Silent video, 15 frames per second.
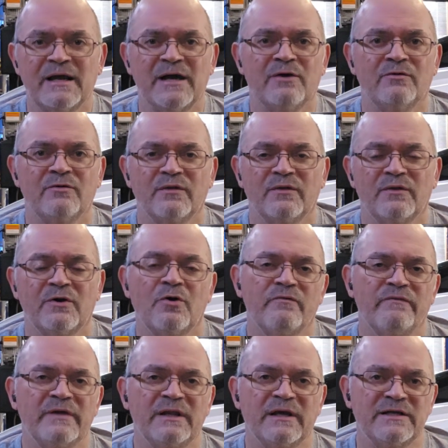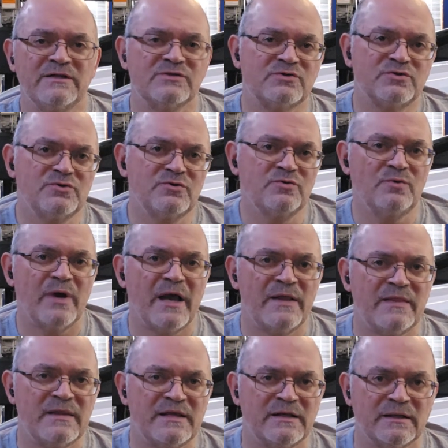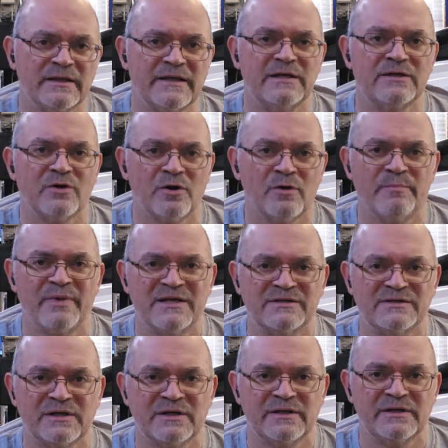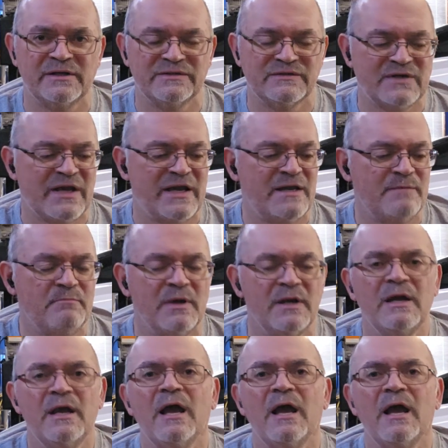Now, the Govee Lights 2 and the Elite are basically the same.